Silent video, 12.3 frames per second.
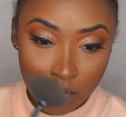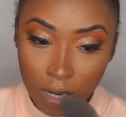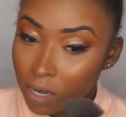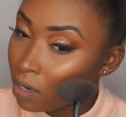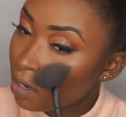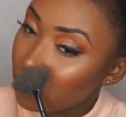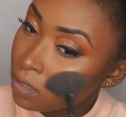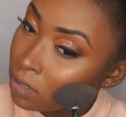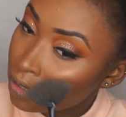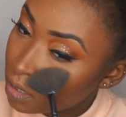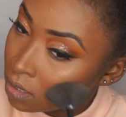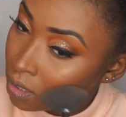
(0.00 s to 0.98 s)
and
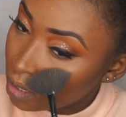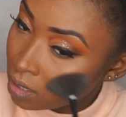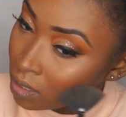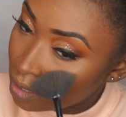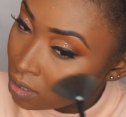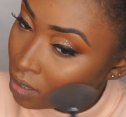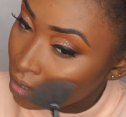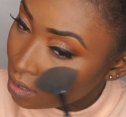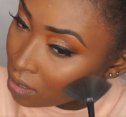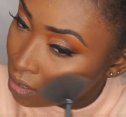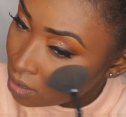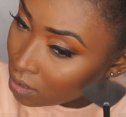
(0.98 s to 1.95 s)

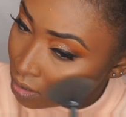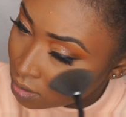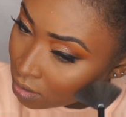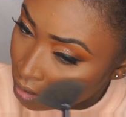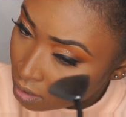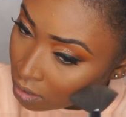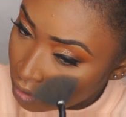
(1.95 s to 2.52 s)
jeez,